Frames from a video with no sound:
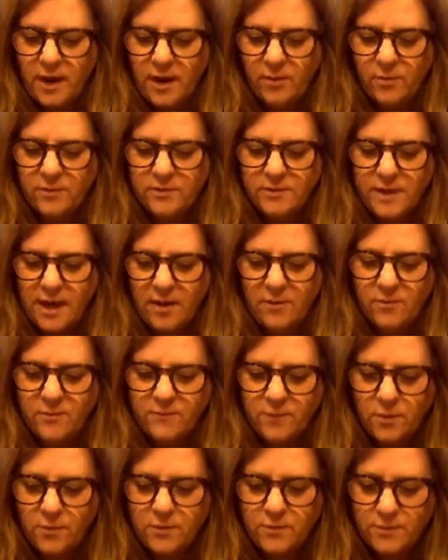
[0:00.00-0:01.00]
I will not
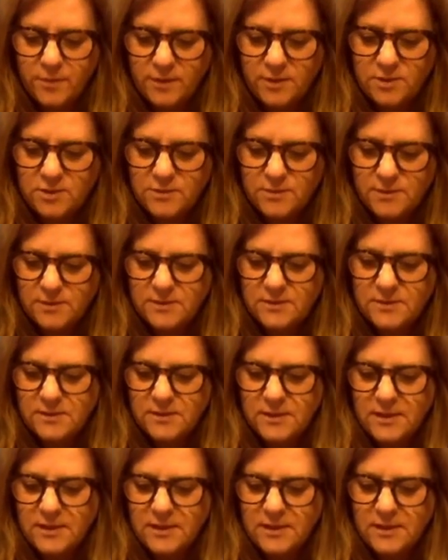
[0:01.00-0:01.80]
revoke the punishment."